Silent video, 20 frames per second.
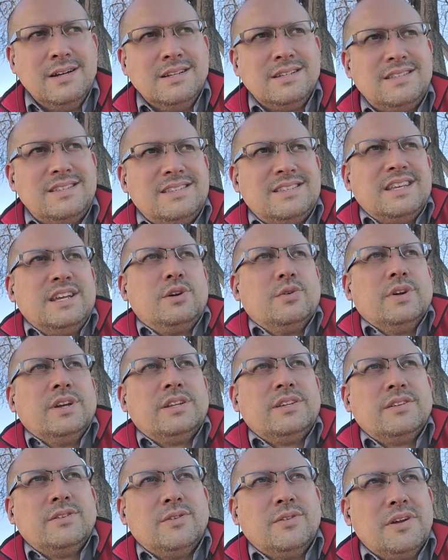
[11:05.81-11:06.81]

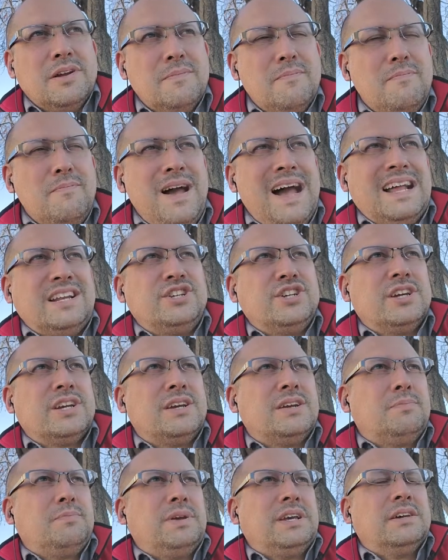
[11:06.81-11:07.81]
secret or a magic
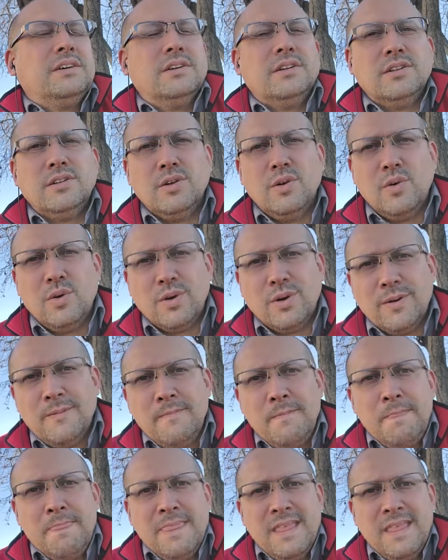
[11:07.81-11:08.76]
pill, or